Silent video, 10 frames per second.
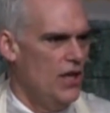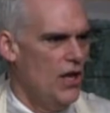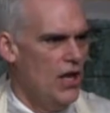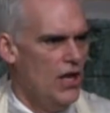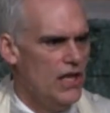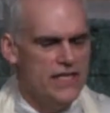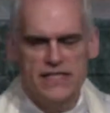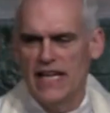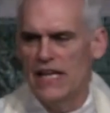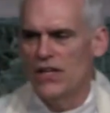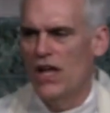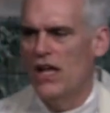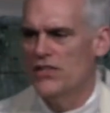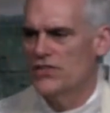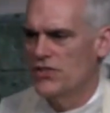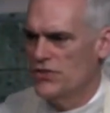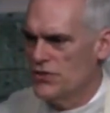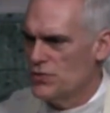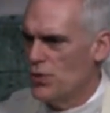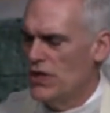all is not lost because
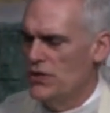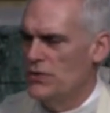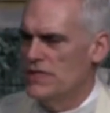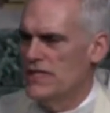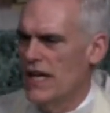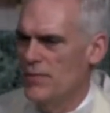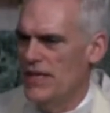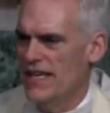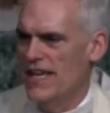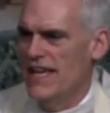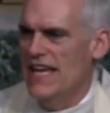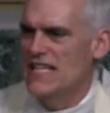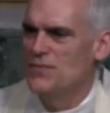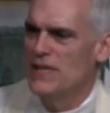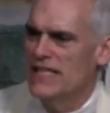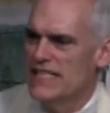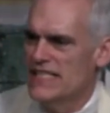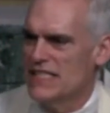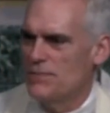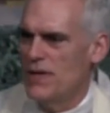there's one who is coming as we
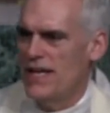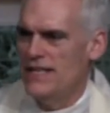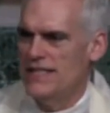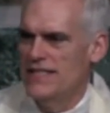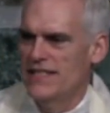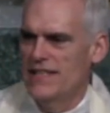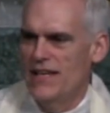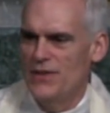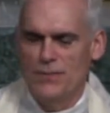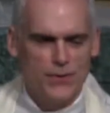anticipate uh, the